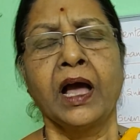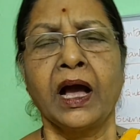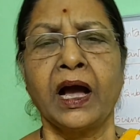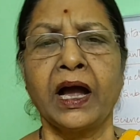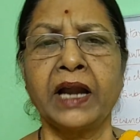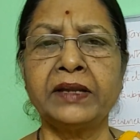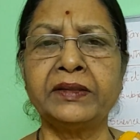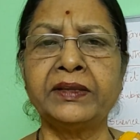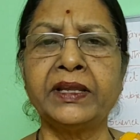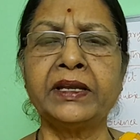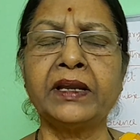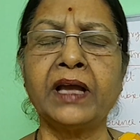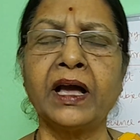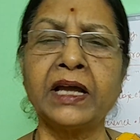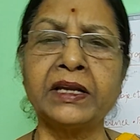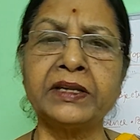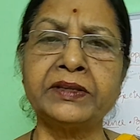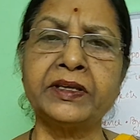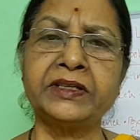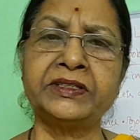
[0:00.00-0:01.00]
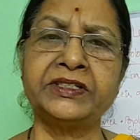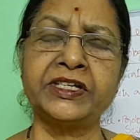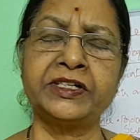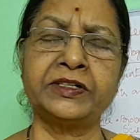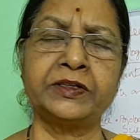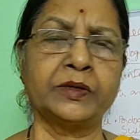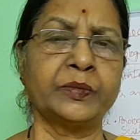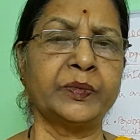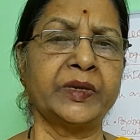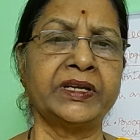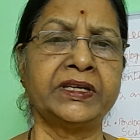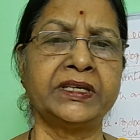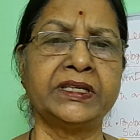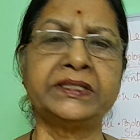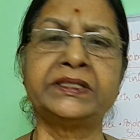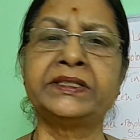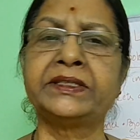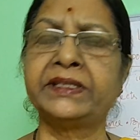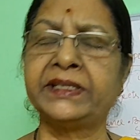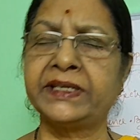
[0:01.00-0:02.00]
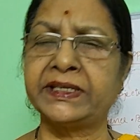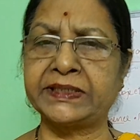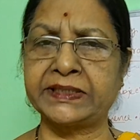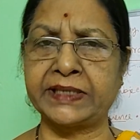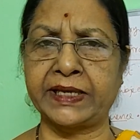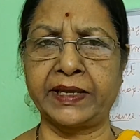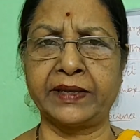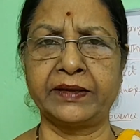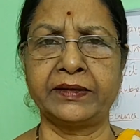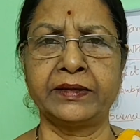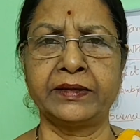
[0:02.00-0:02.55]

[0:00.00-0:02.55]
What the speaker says: And then another gentleman is Desai.